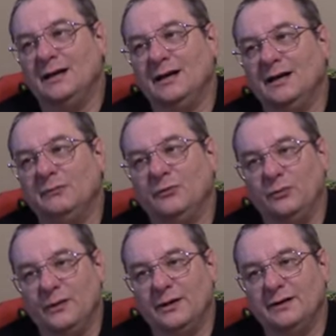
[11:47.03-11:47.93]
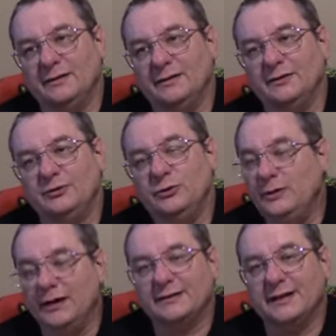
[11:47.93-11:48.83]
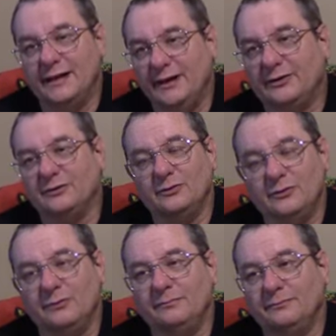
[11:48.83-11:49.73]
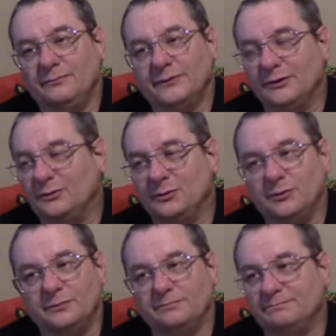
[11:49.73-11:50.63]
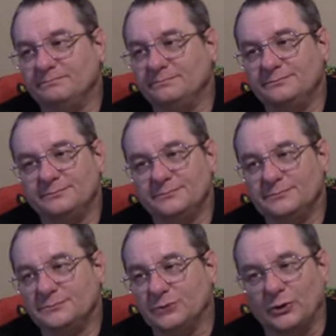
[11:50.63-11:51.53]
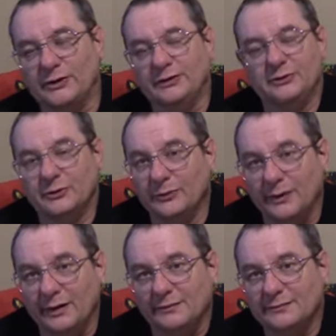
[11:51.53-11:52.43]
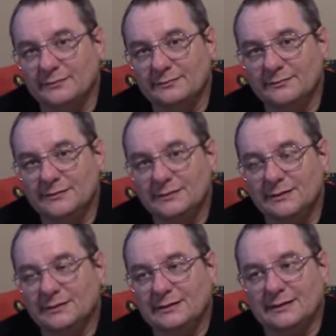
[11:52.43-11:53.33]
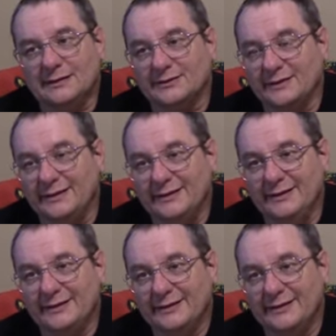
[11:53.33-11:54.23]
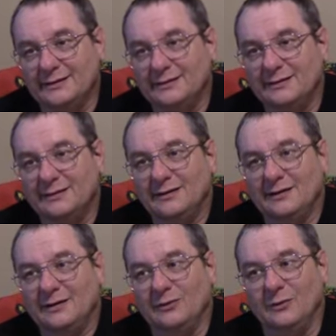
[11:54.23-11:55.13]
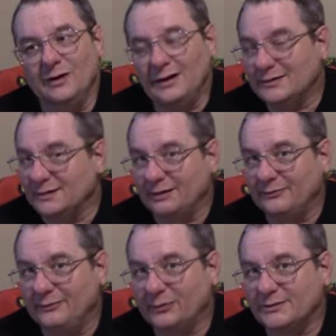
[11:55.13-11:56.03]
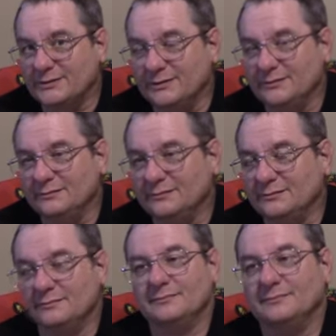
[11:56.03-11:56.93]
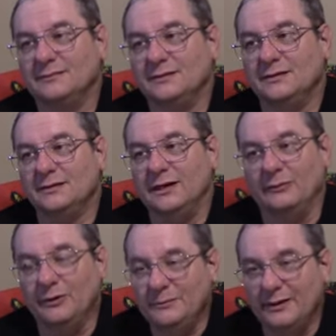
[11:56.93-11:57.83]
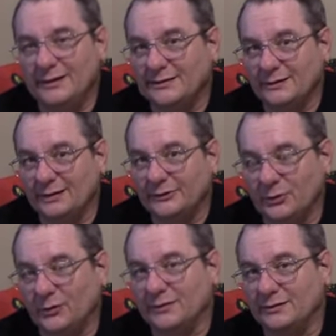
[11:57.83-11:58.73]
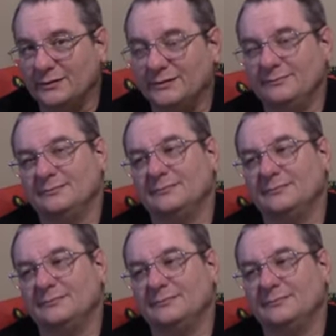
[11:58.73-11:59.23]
And with wind, you got to anchor the little turkey to the ground. Because like anything, wind has a lot of force to it. And windmill has a lot of torque to it.